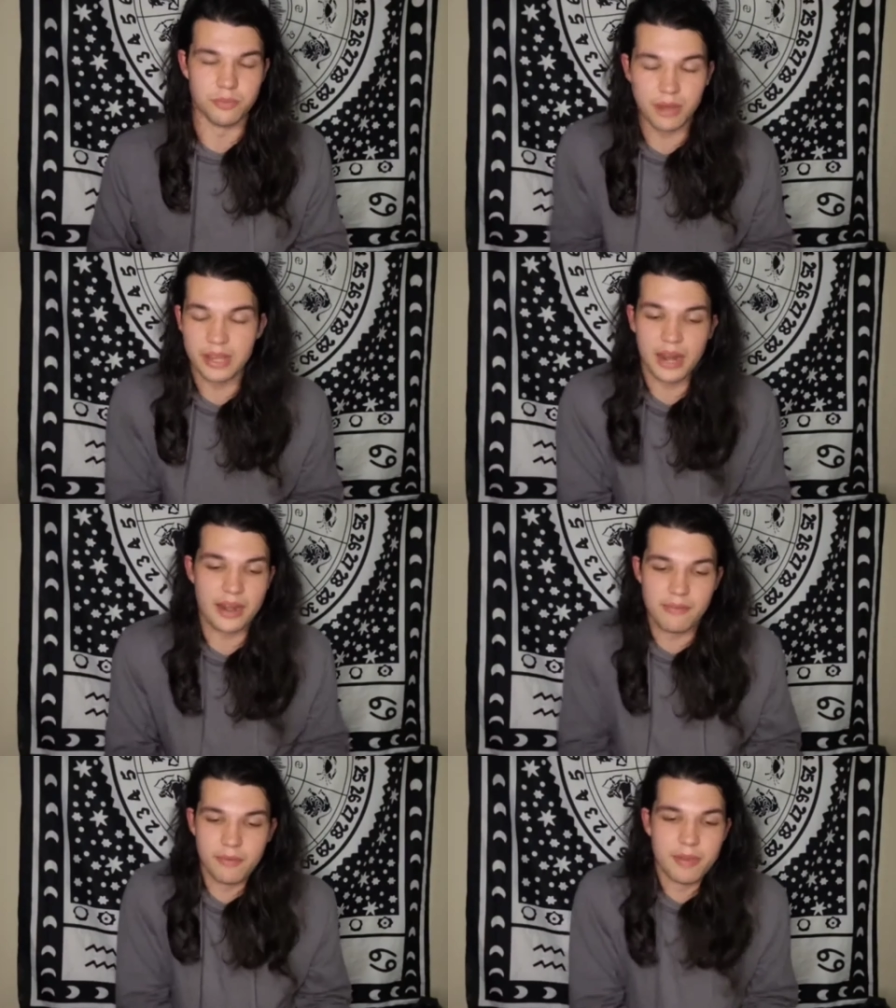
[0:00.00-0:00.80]
It might
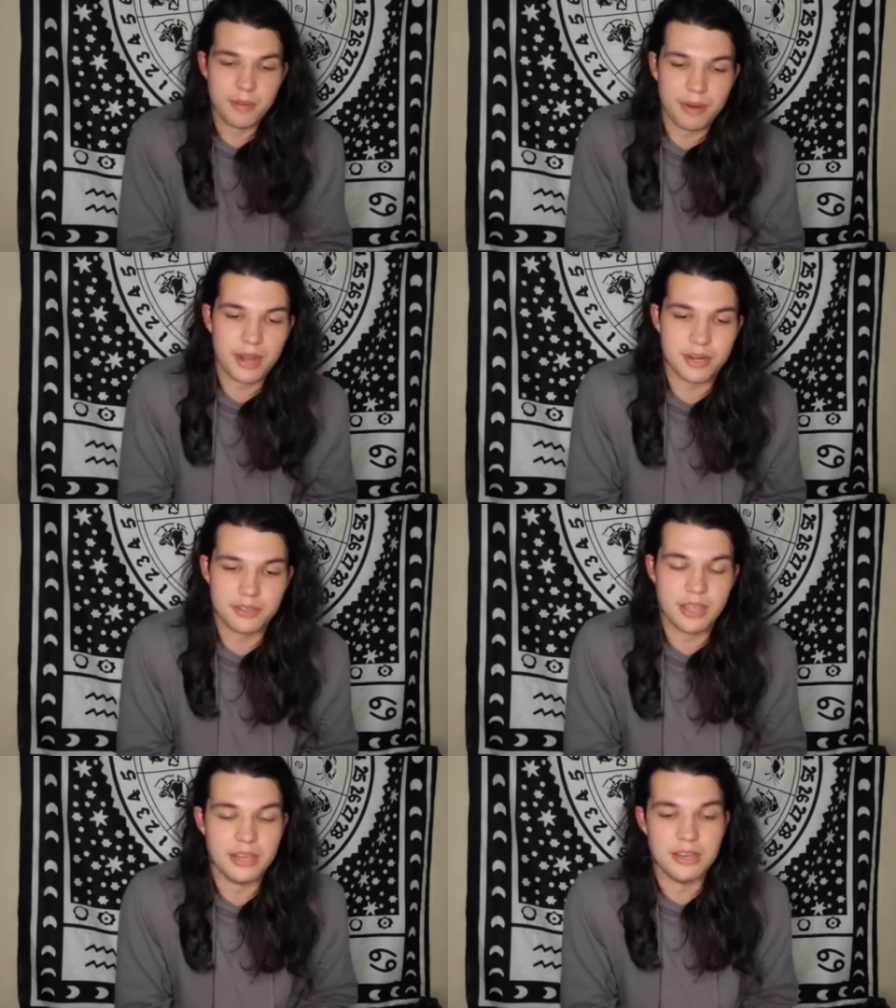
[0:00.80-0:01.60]
not even be a
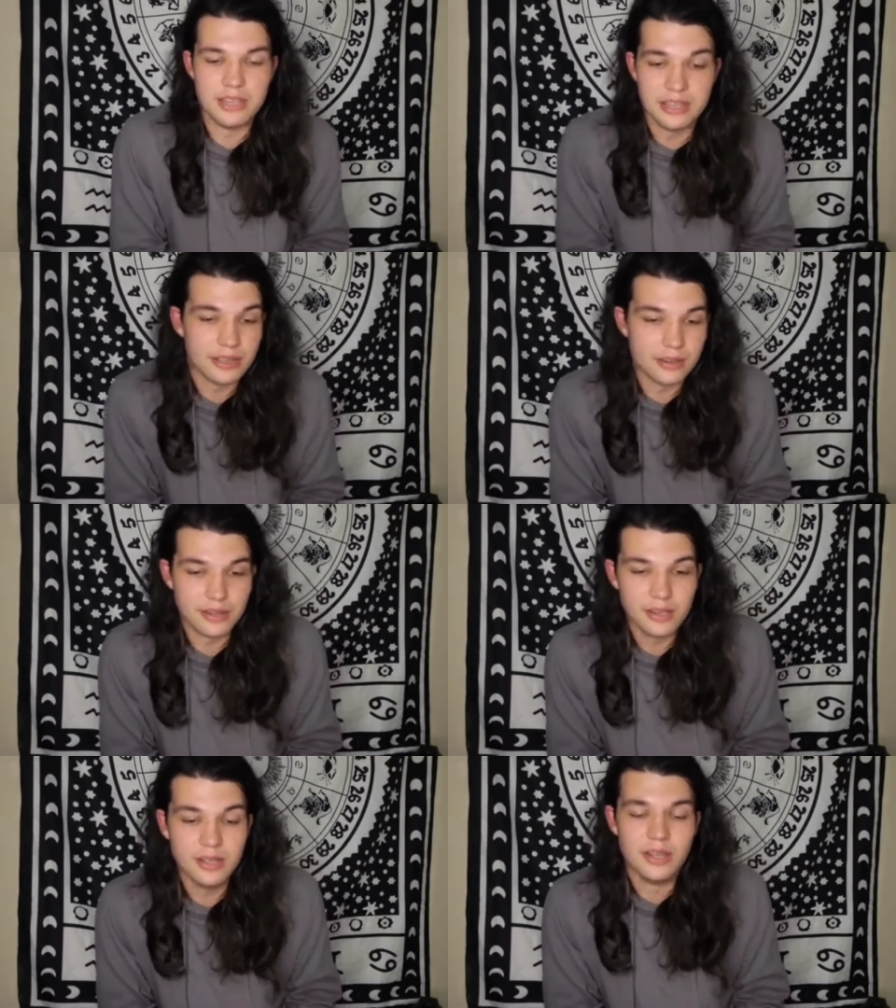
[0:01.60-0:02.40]
product they need